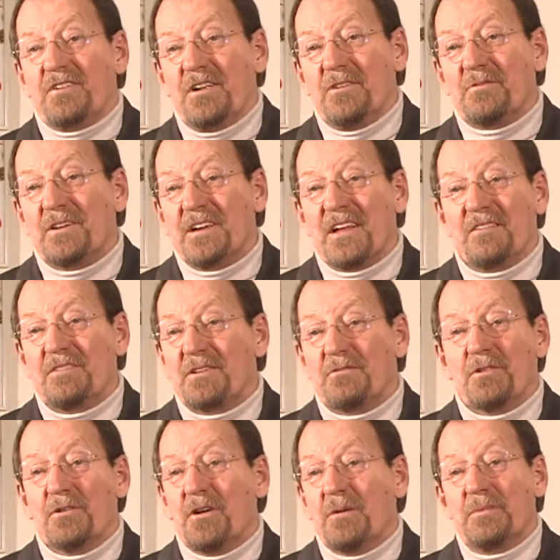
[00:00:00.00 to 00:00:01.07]
You know, we didn't have any
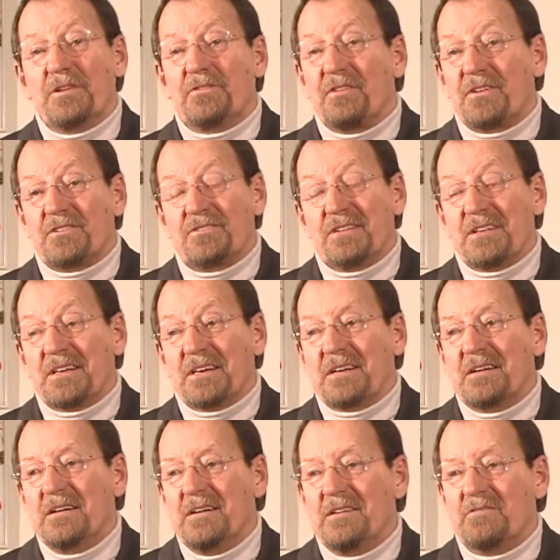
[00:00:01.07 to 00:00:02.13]
real army trucks or anything.